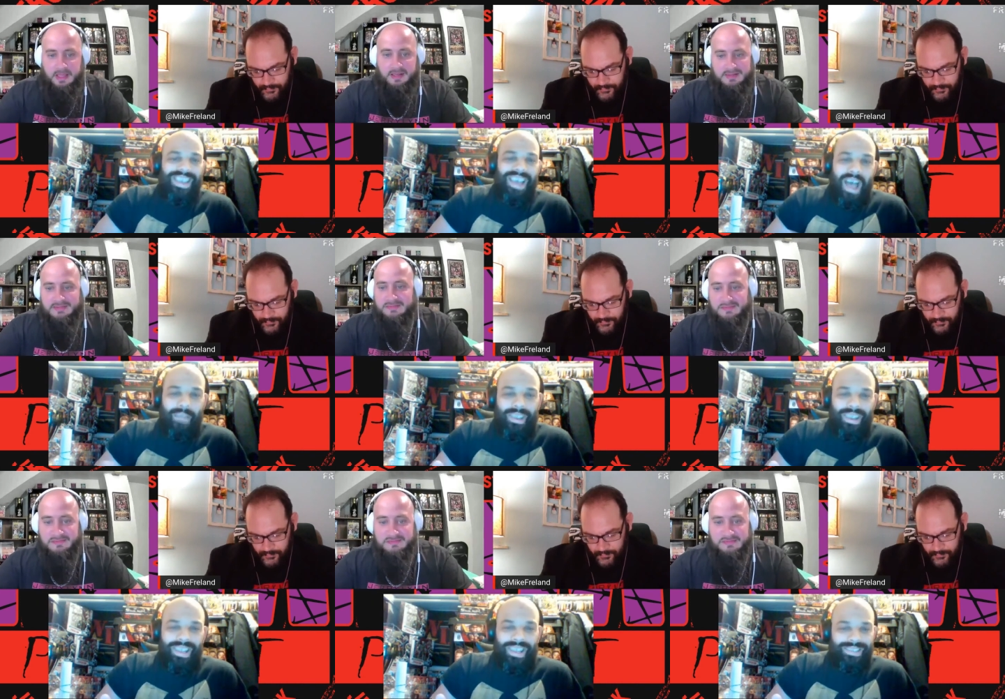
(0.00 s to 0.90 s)
Speaker 1: I
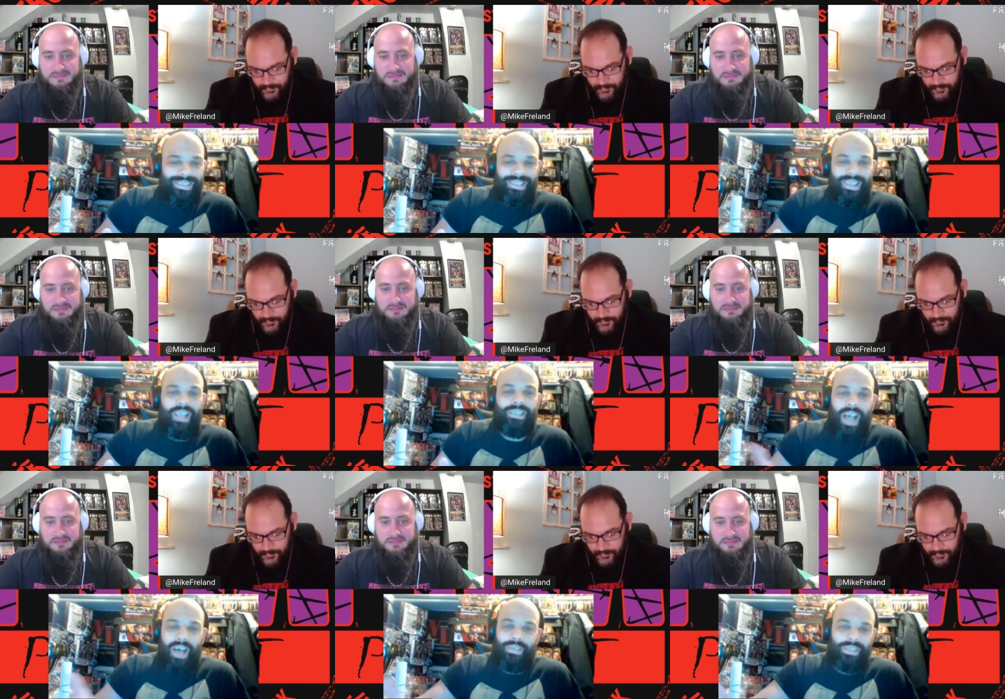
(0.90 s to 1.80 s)
mean, it's it's
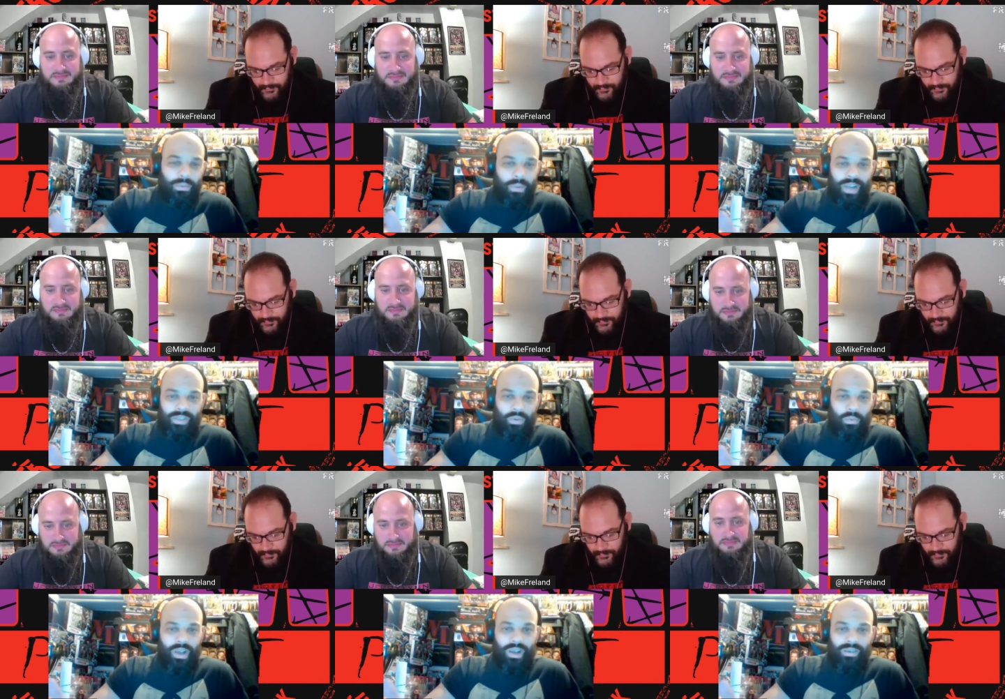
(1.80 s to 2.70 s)
obviously what I do
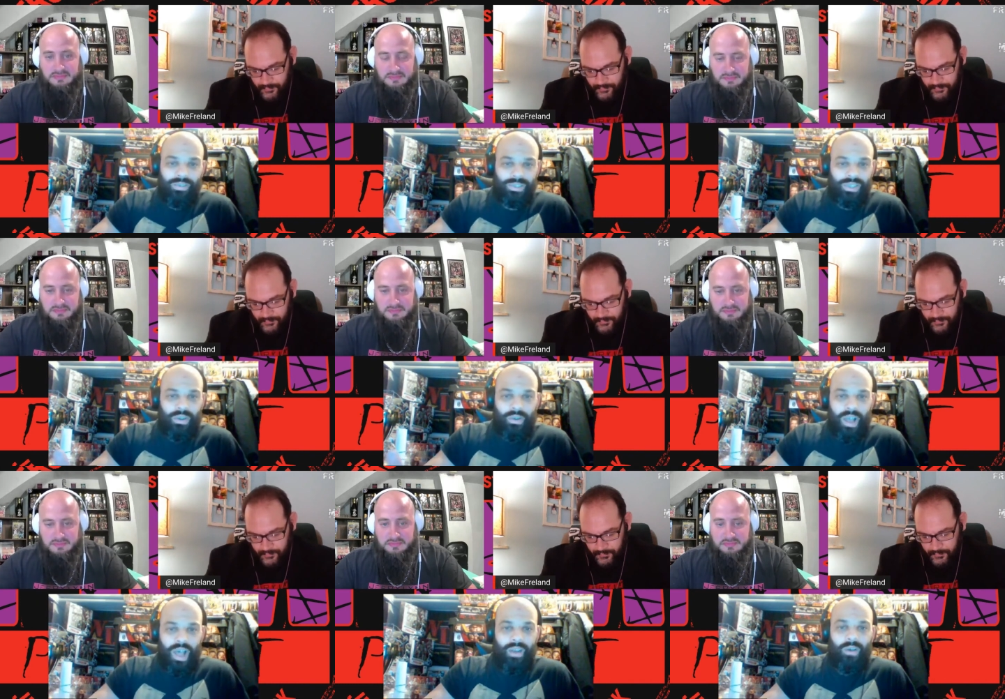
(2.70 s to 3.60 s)
well. So
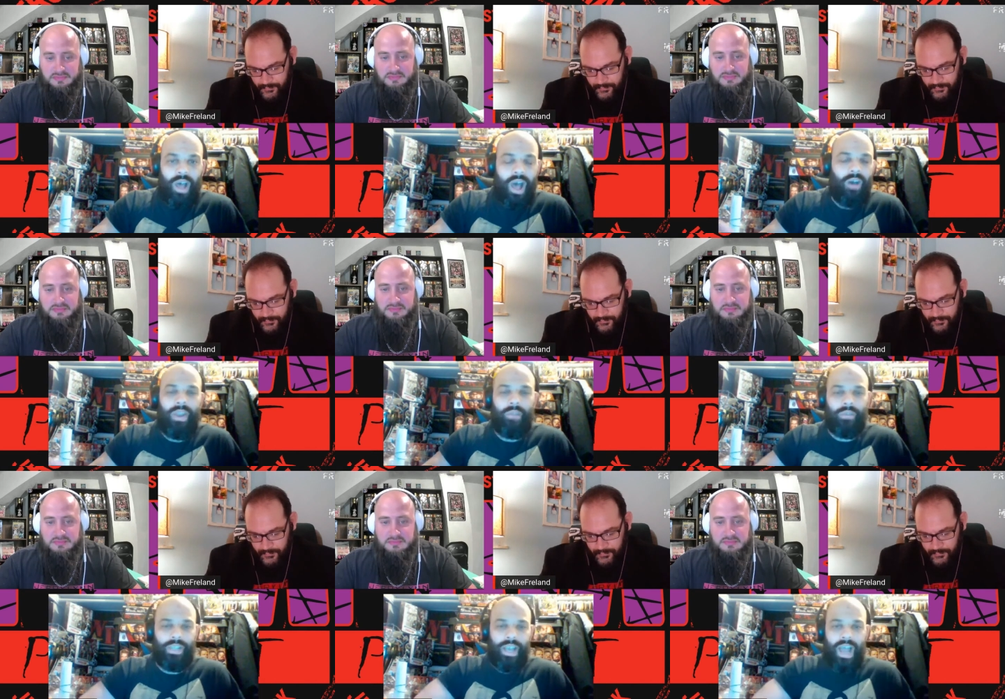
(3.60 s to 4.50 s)
I don't, I'll never
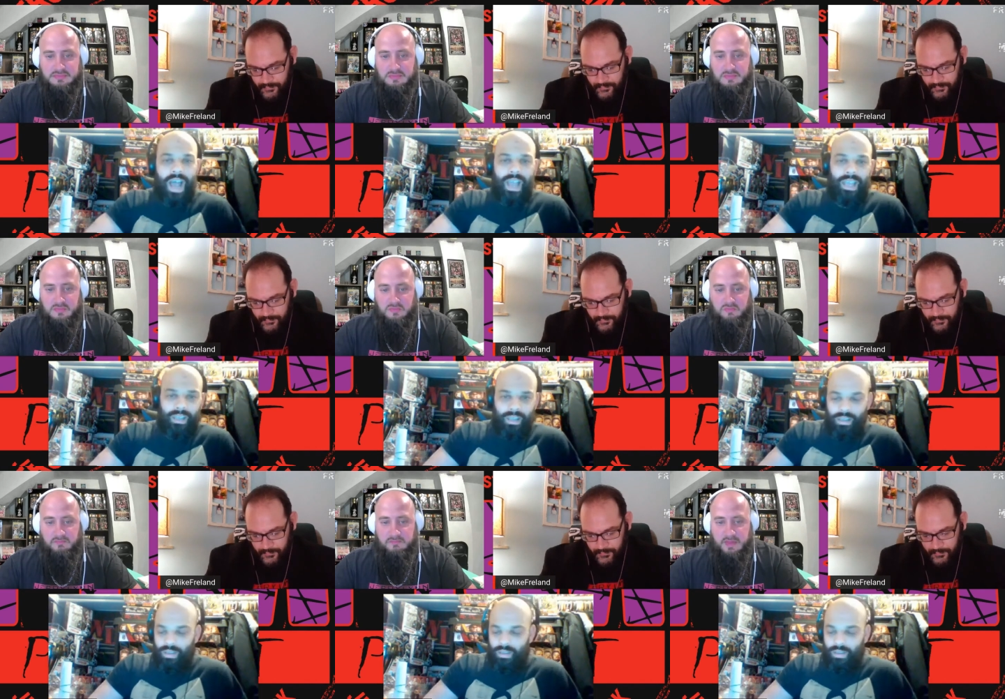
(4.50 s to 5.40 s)
deny,
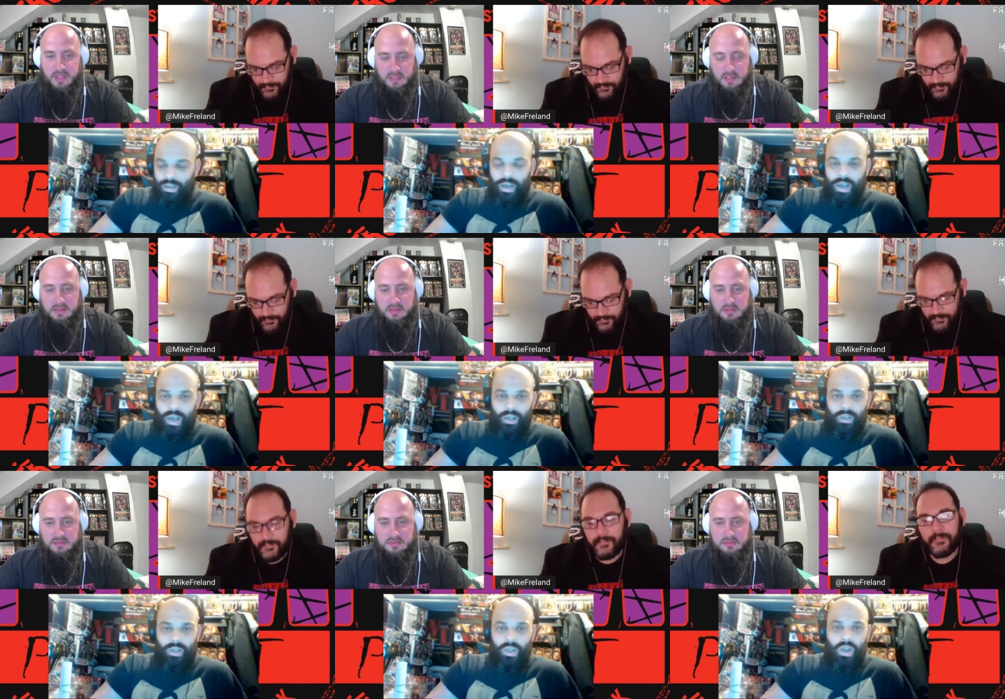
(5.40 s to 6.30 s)
uh,
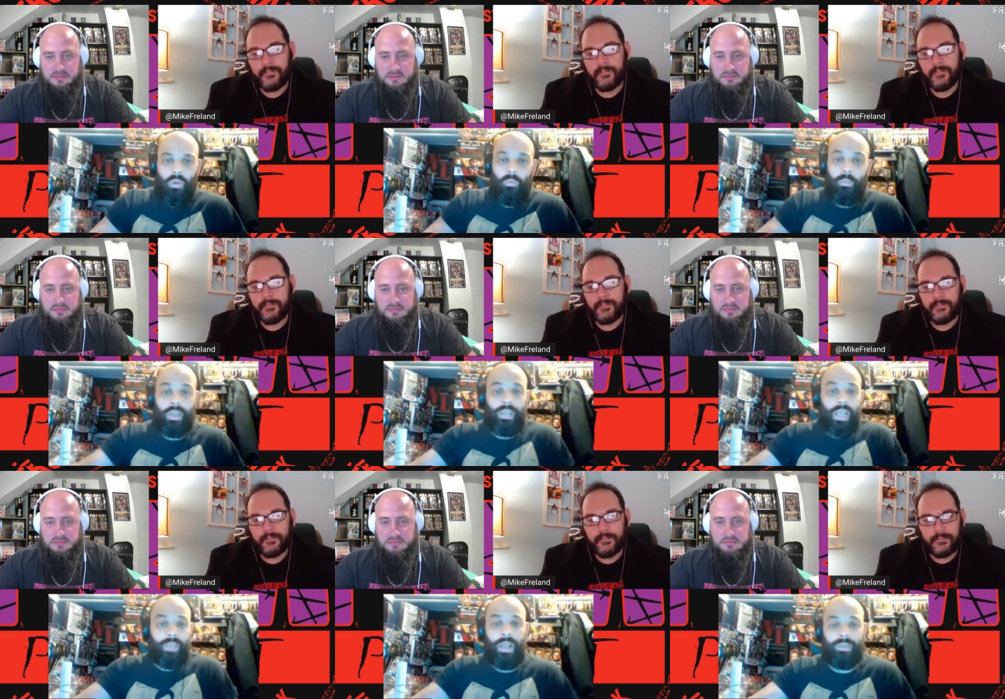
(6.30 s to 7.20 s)
you know, being a
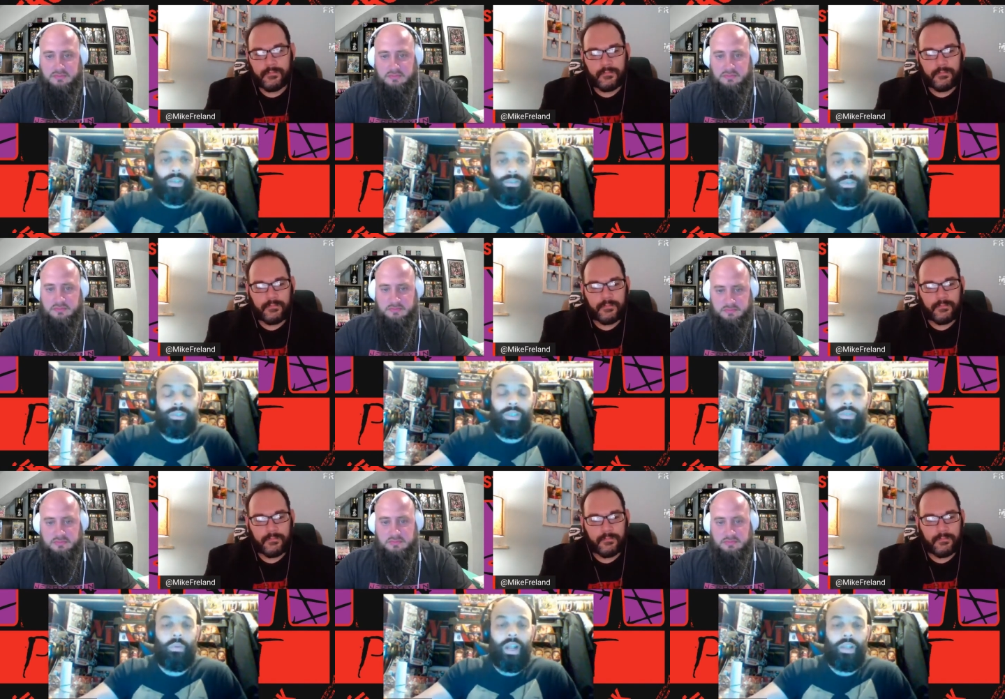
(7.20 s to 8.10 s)
deathmatch wrestler because
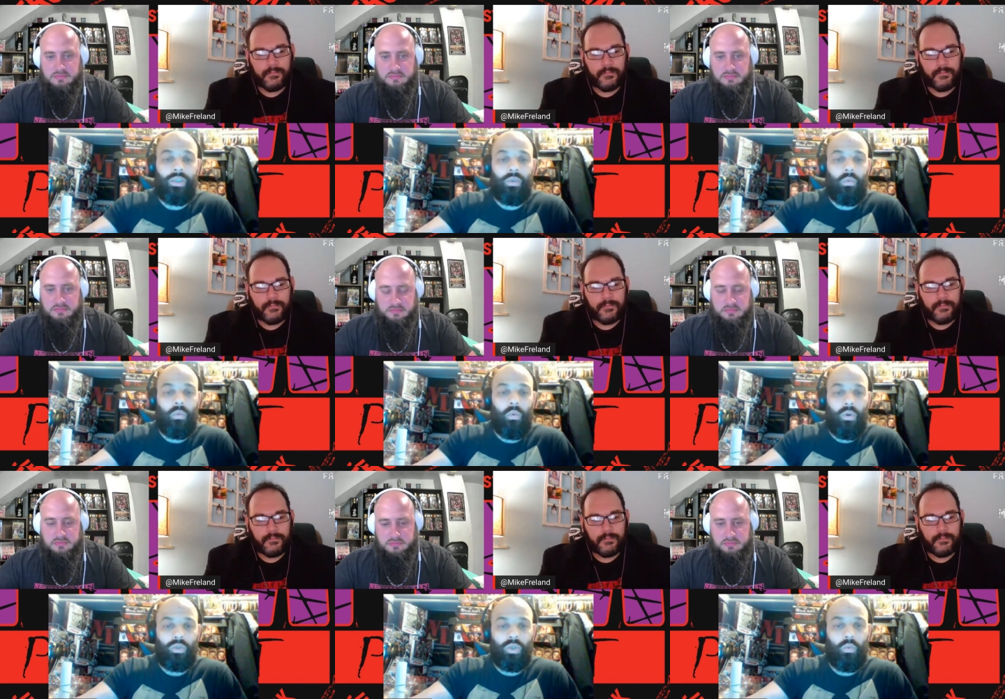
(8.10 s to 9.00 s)
it's what I do
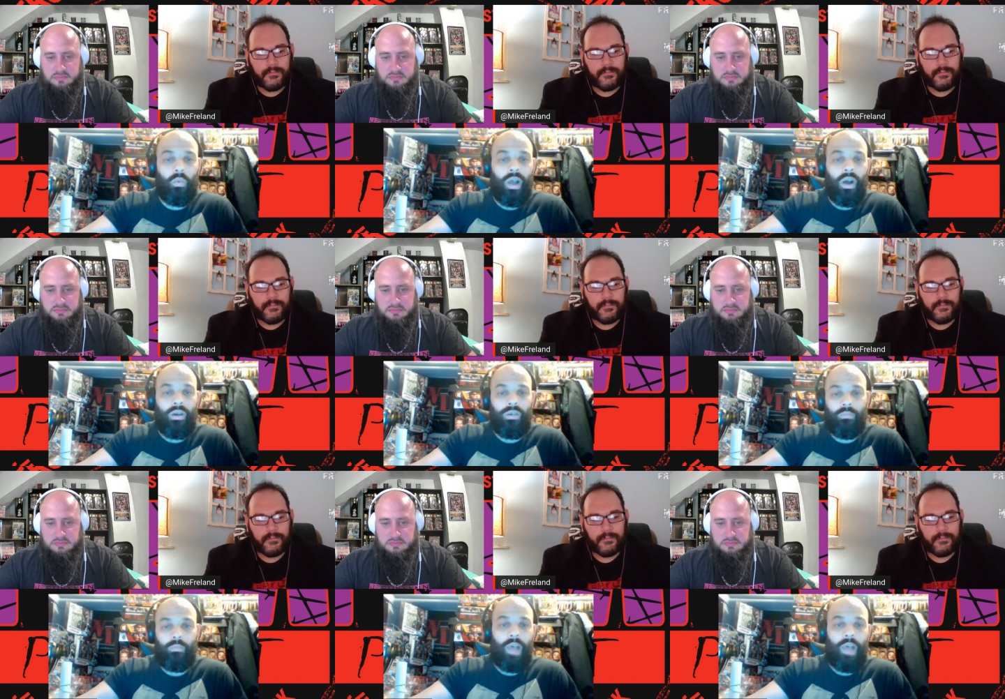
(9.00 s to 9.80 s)
do well.